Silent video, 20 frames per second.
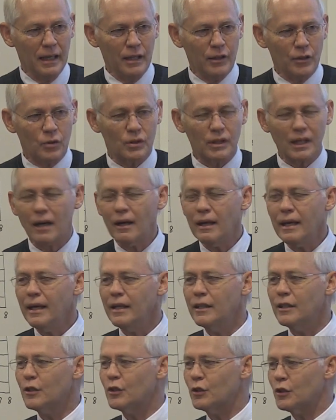to try
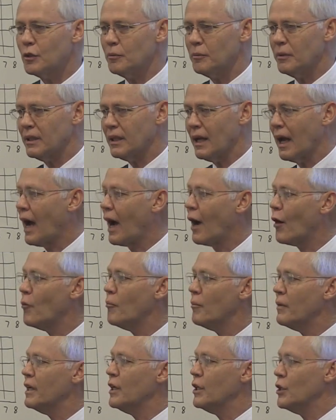and determine how
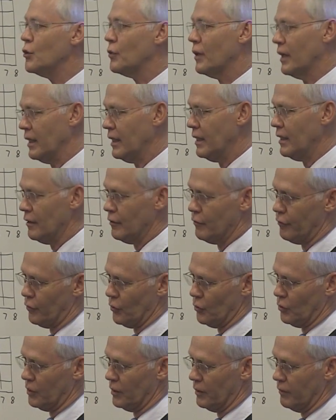many do I need in
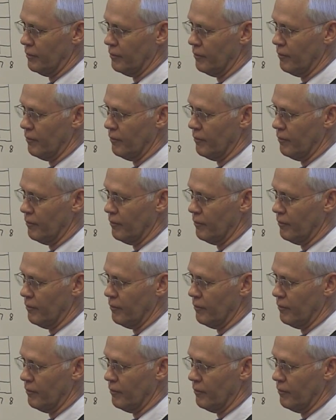future.